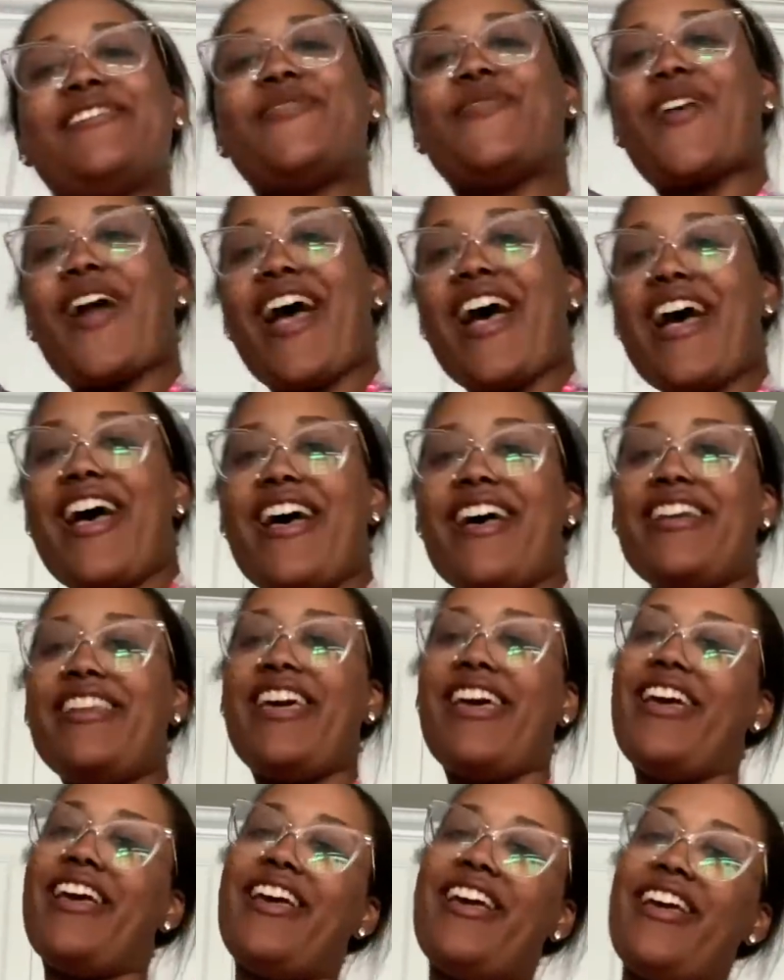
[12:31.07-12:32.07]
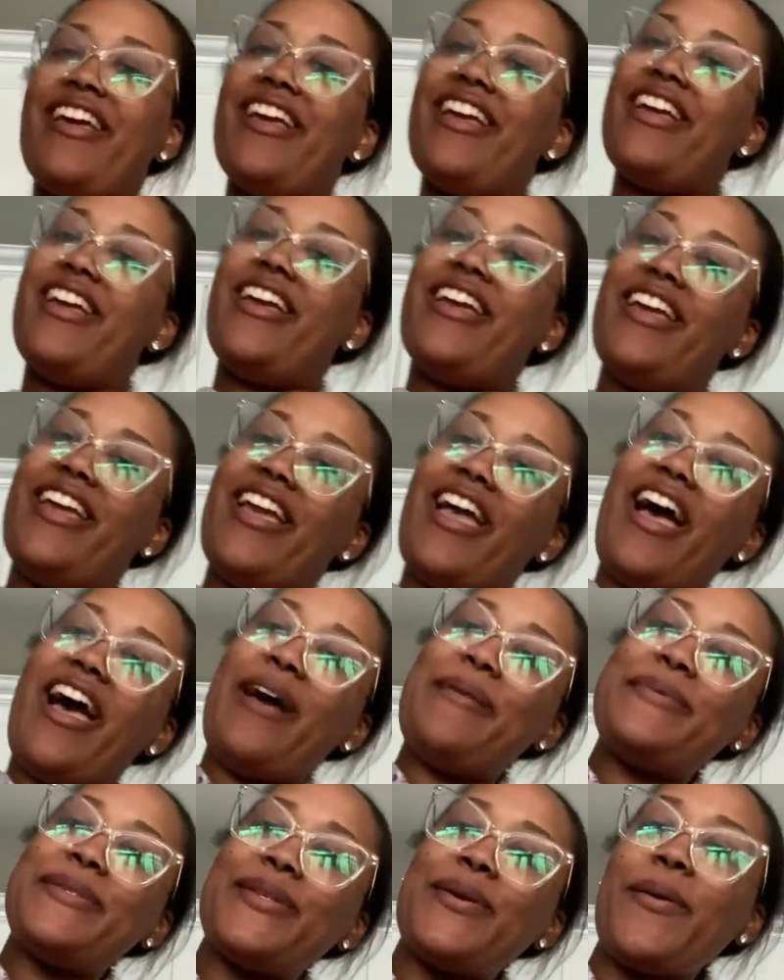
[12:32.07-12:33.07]
Friday.
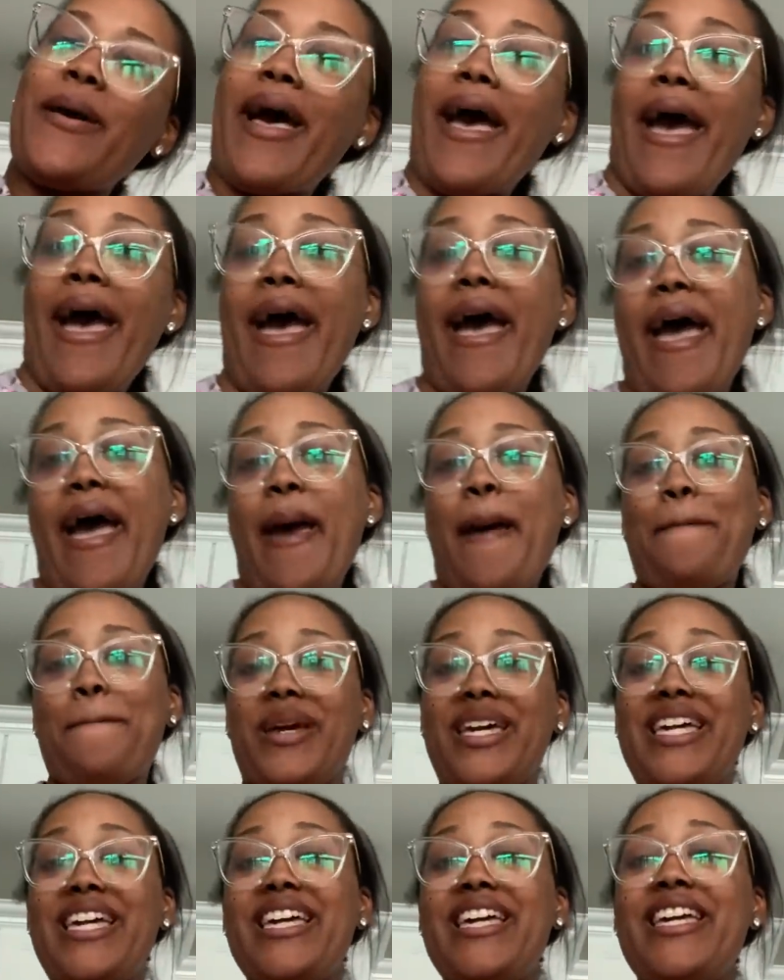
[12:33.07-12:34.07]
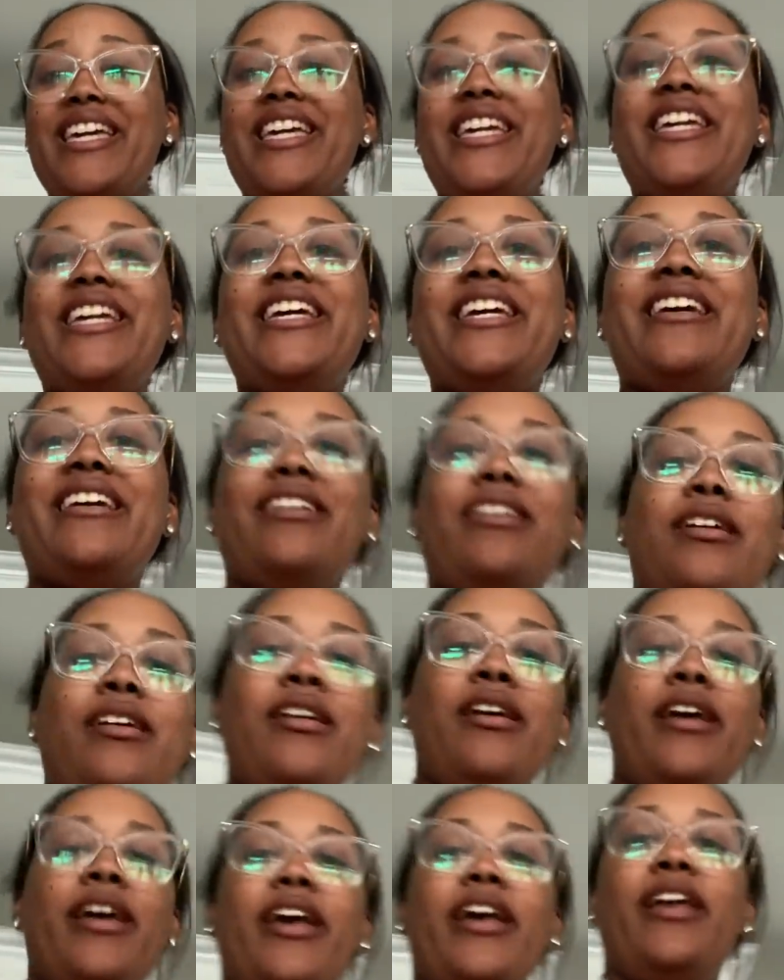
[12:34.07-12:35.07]
I'm so happy.
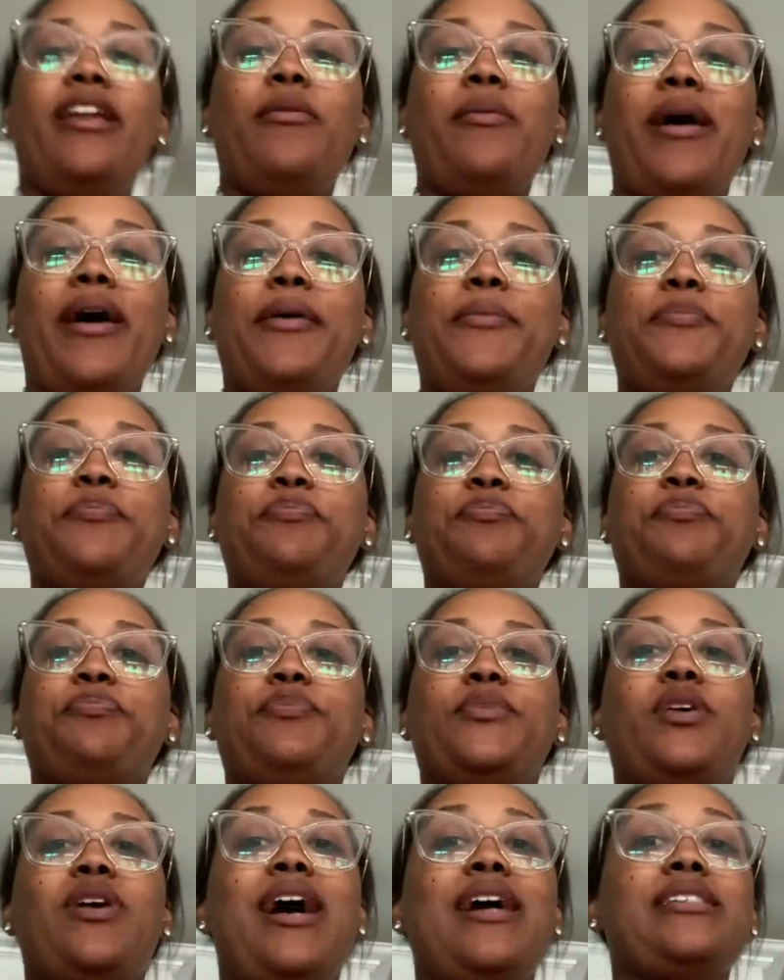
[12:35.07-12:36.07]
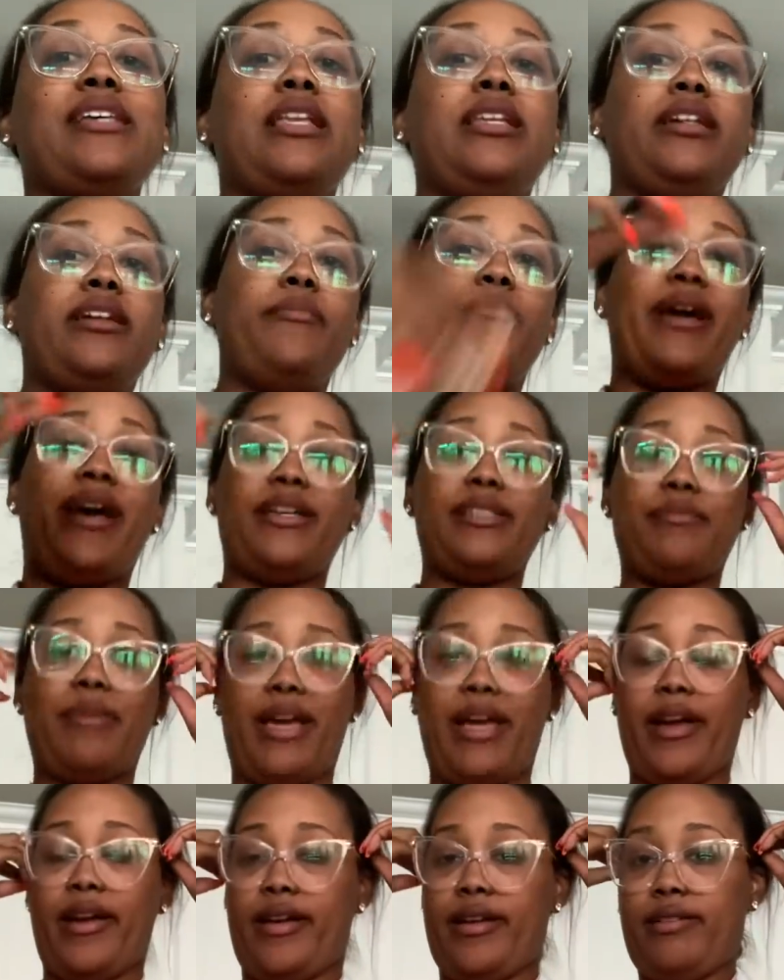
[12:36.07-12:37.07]
Anyway, you guys, I look a mess. My
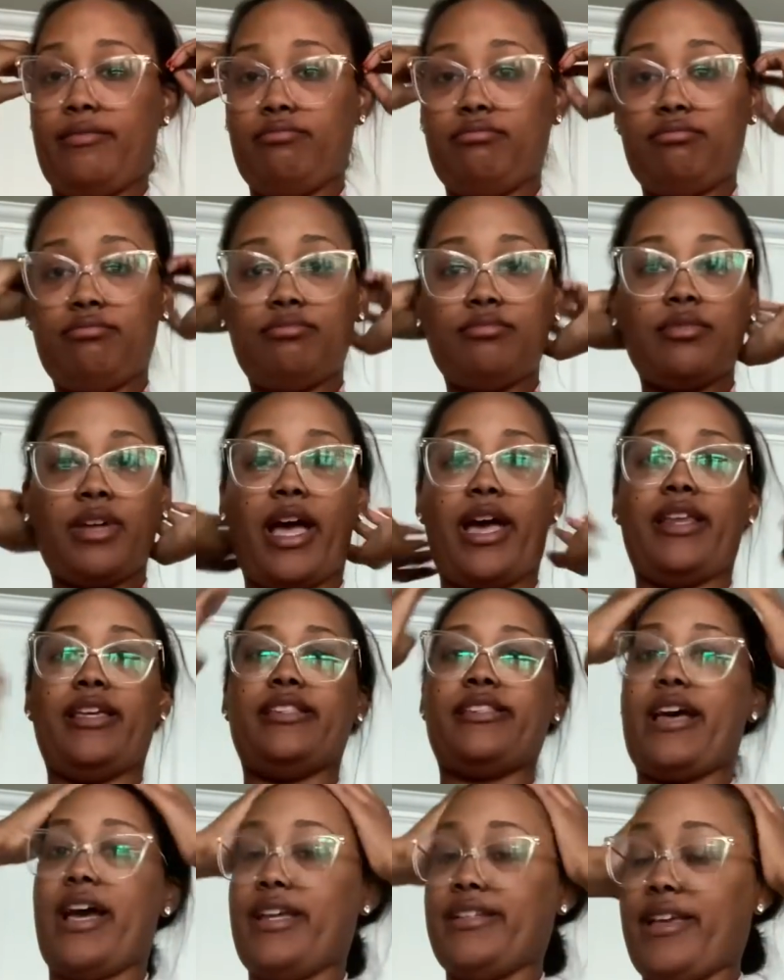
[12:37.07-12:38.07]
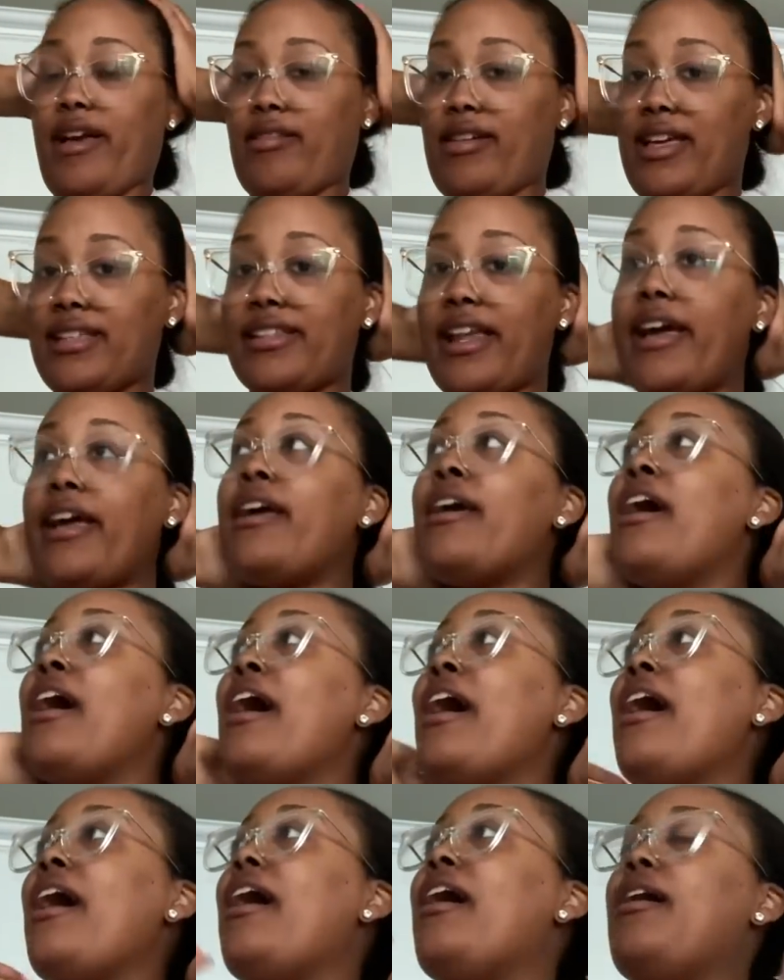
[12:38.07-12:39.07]
hair, I didn't tie it down last night.
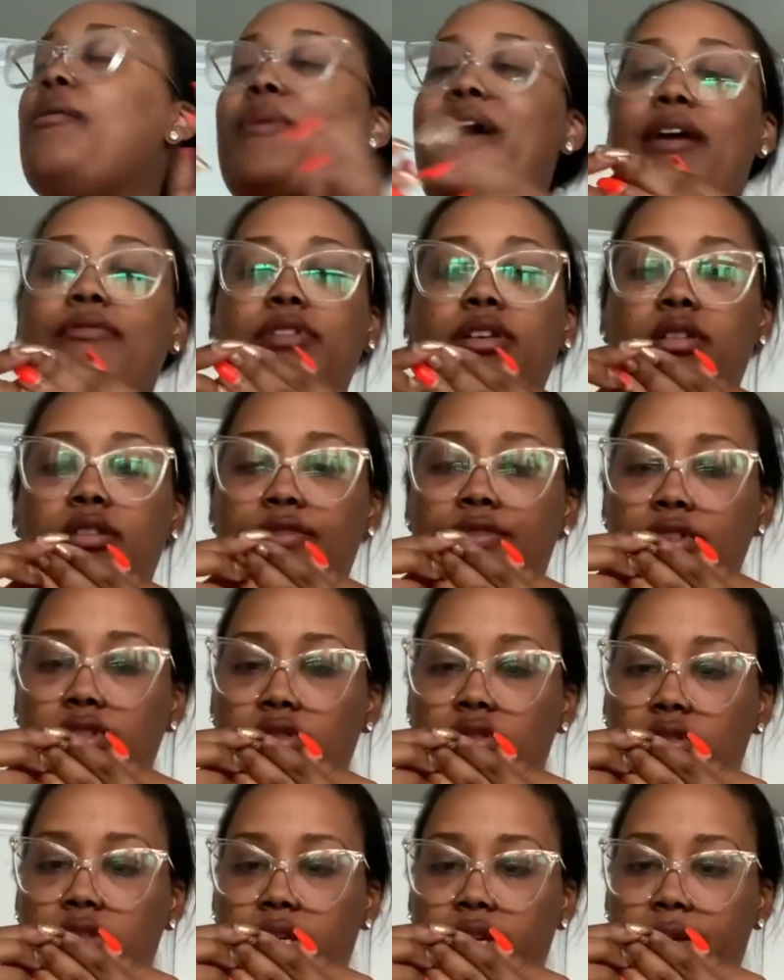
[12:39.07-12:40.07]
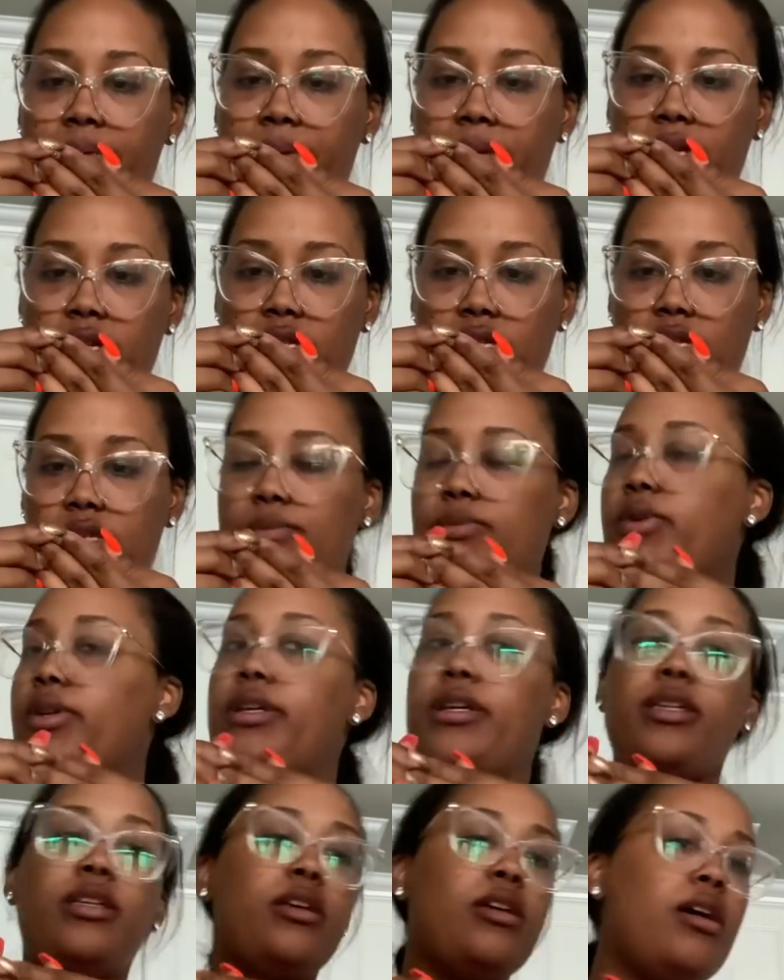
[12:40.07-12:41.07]
Um, I have to go to physical therapy this
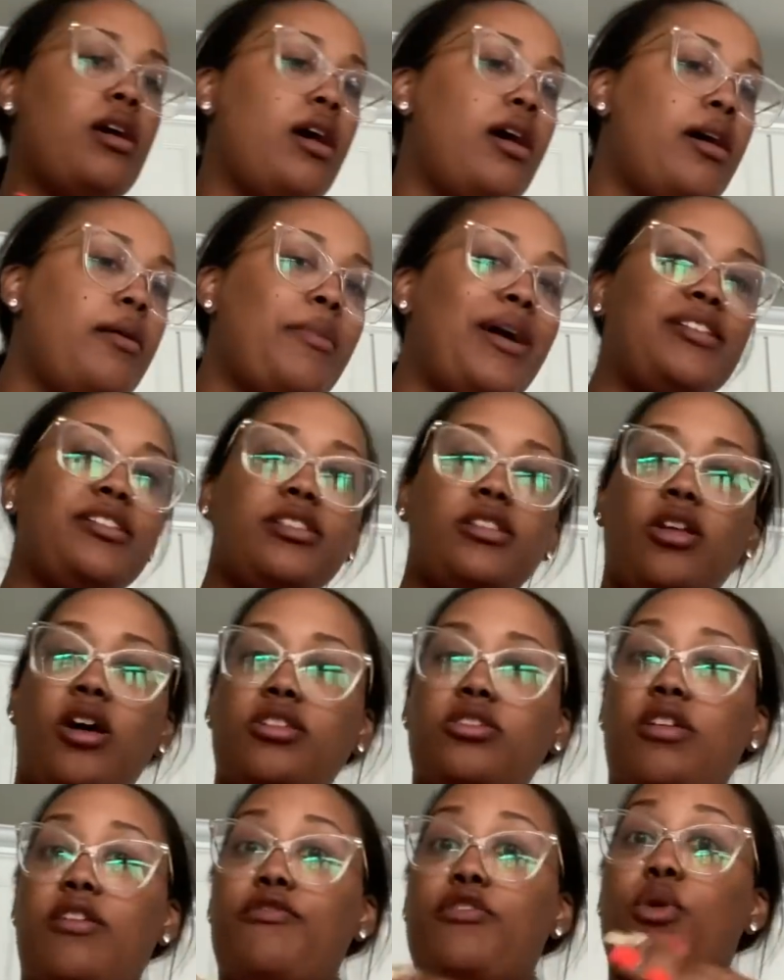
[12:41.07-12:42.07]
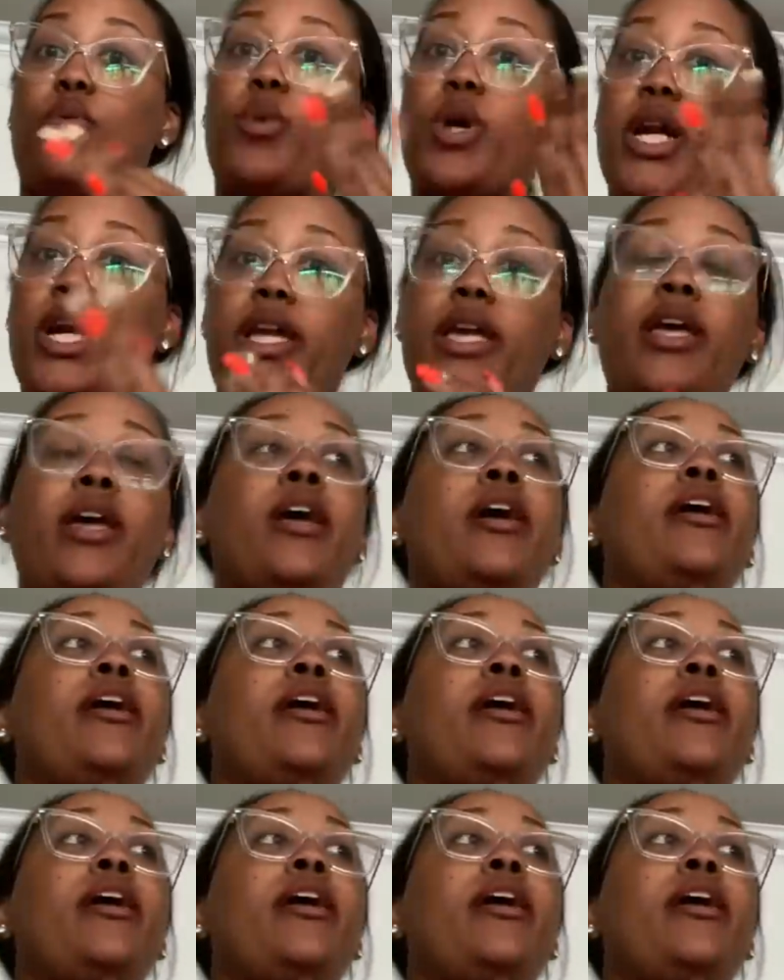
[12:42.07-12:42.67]
morning. Um, I just logged on for work.